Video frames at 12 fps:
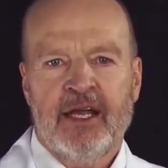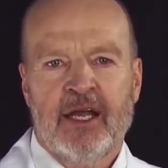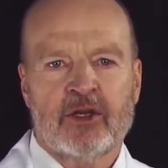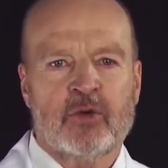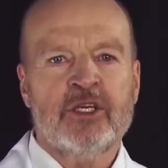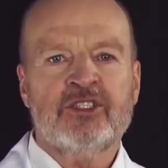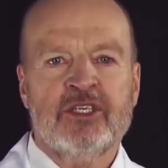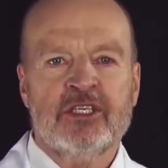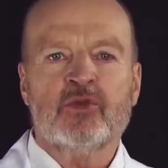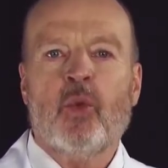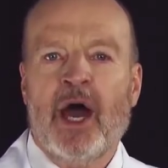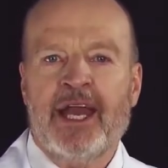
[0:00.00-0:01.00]
And the question
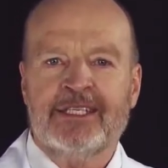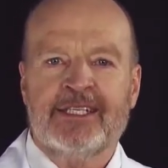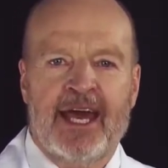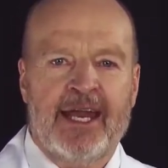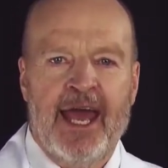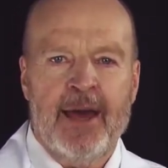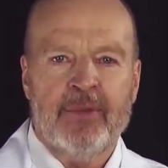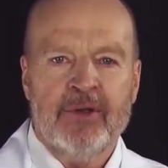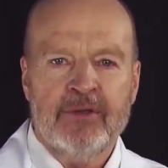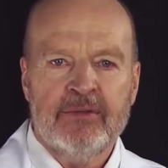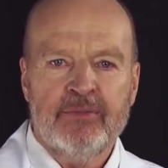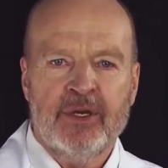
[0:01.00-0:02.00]
is, why does that
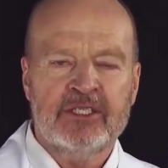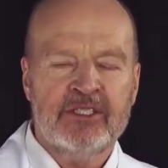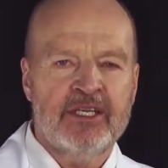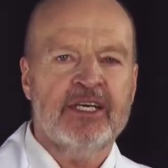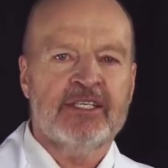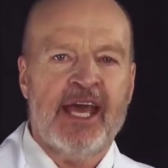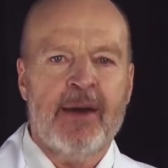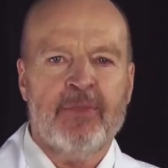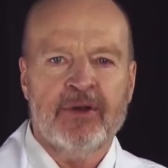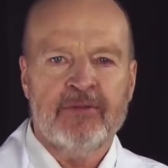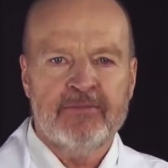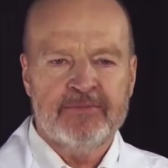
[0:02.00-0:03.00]
happen? Because it does
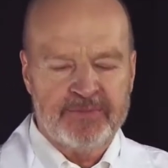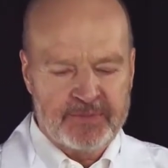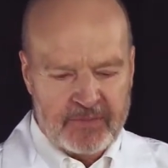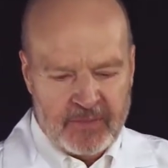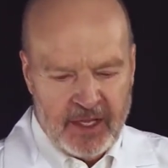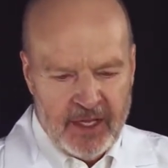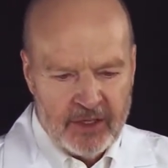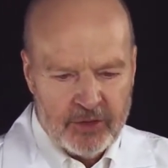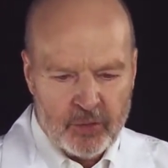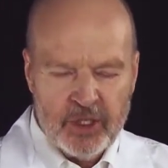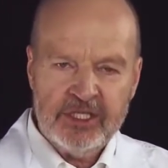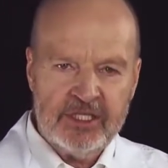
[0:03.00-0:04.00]
happen.
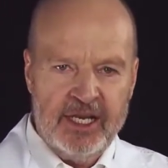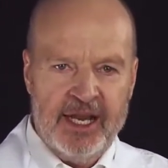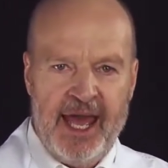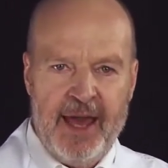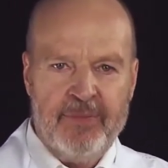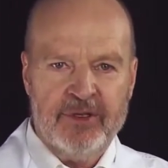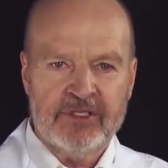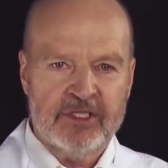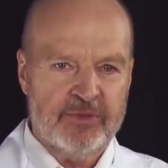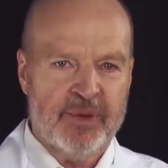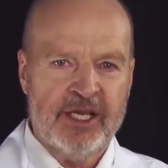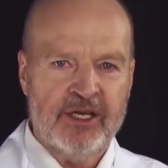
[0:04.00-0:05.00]
The reason it happens
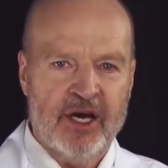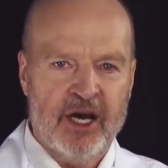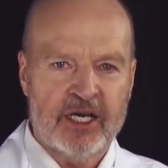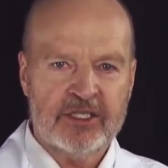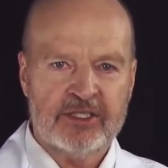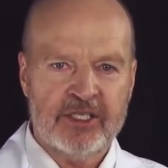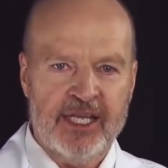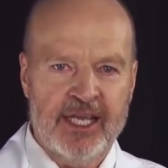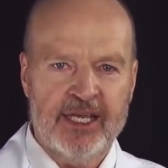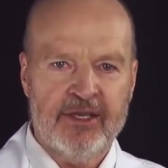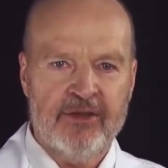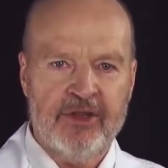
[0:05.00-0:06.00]
is because
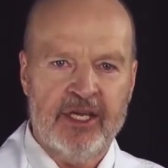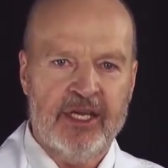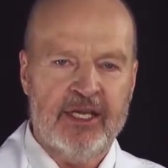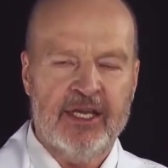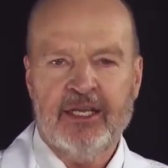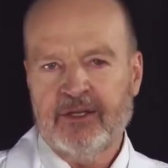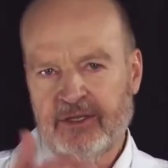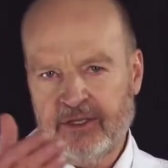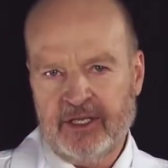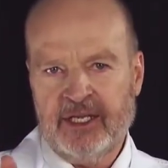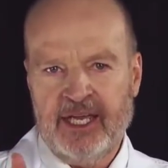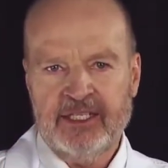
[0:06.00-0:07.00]
in
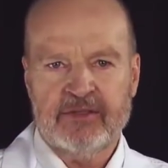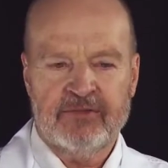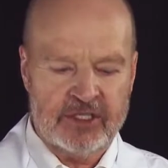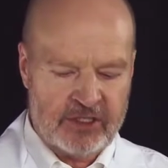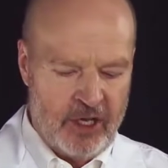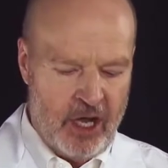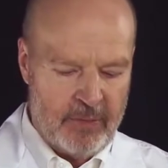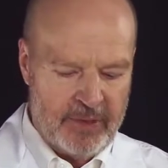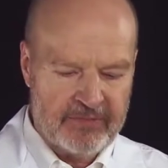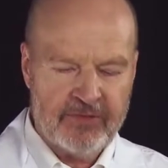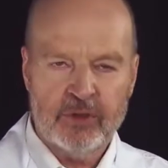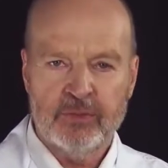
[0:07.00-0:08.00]
the case of this calm
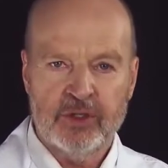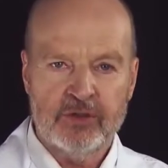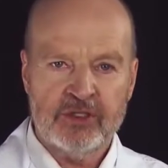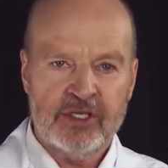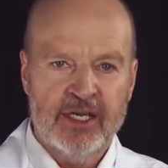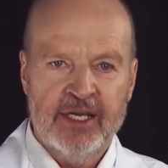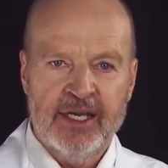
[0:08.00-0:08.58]
info boost,